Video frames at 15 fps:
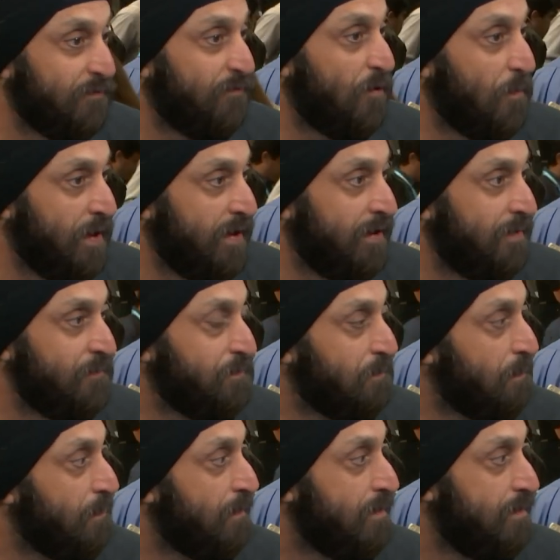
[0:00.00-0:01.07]
for me,
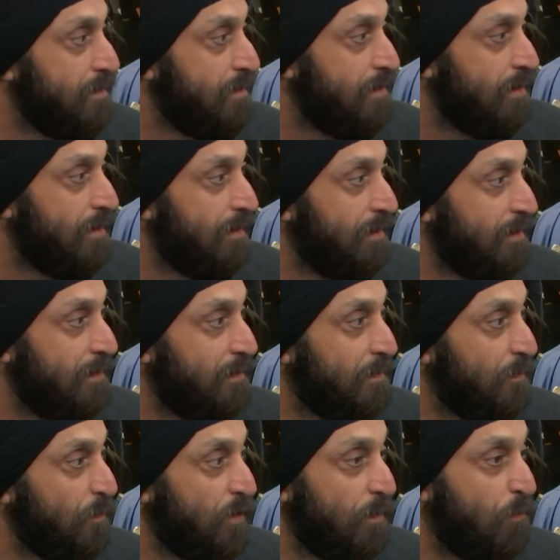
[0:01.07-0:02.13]
uh,
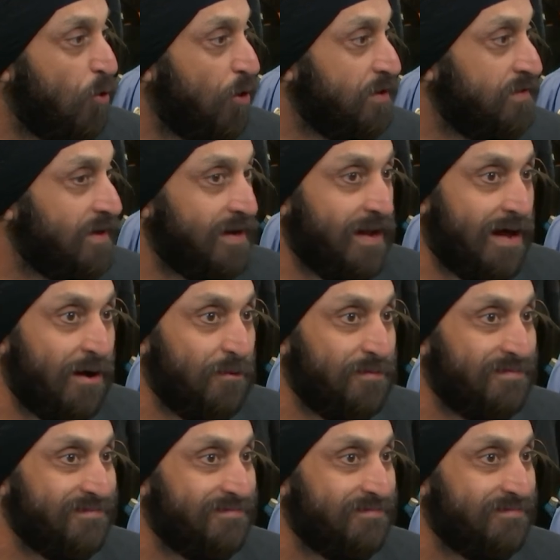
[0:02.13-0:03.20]
we're born in the cloud.
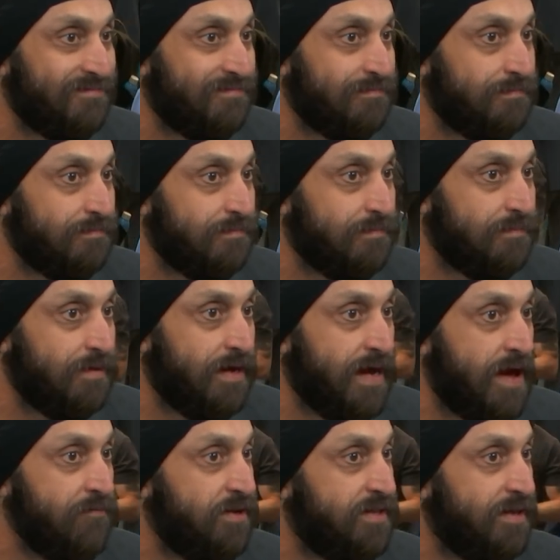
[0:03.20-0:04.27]

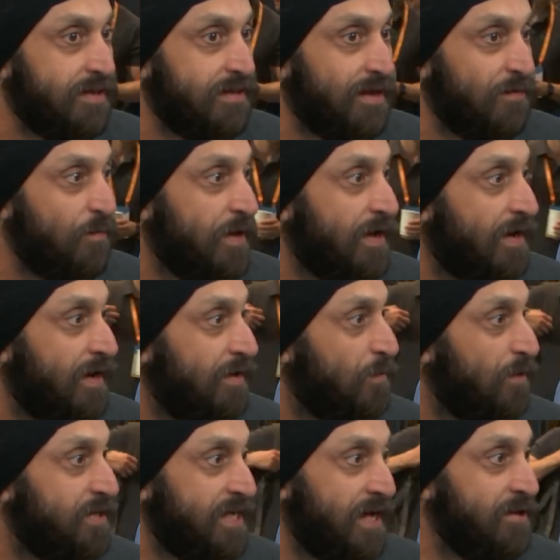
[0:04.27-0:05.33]
Everything that we, and
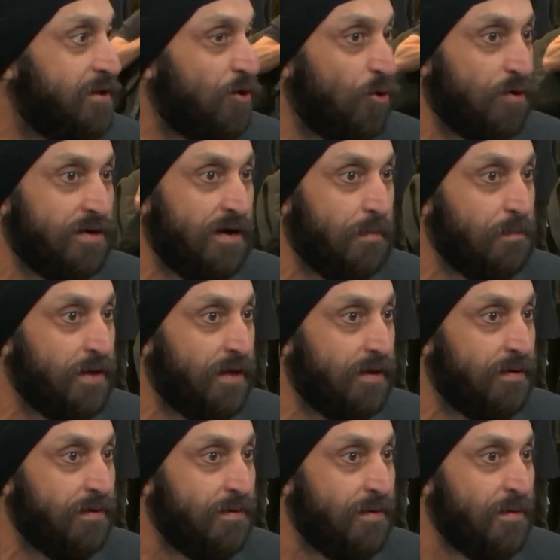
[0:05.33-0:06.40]
we're a 10 year old
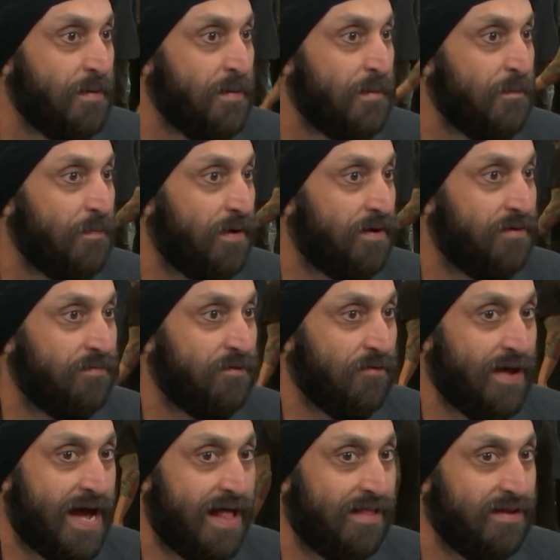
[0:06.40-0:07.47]
company, but the
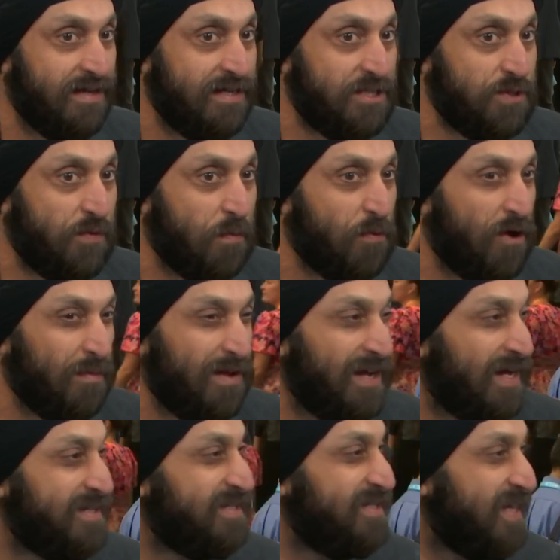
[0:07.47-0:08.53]
reality is we're probably
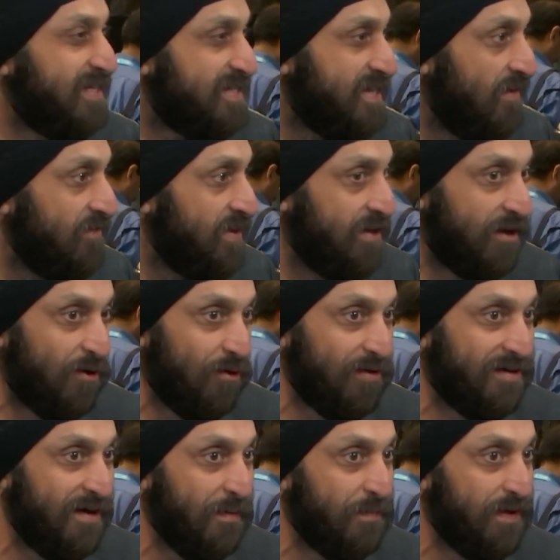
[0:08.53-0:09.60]
like six, seven year
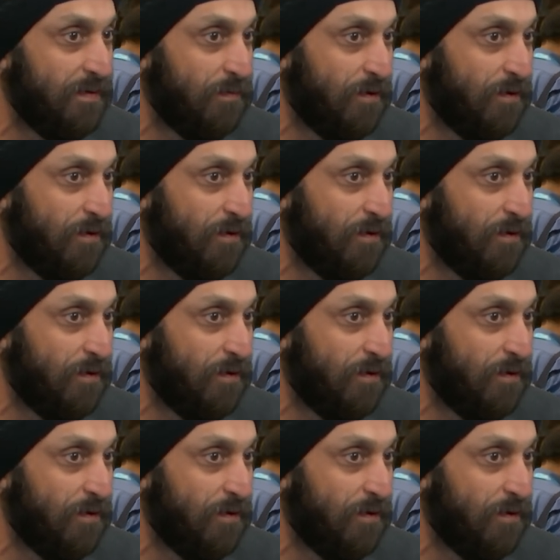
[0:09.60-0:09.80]
old company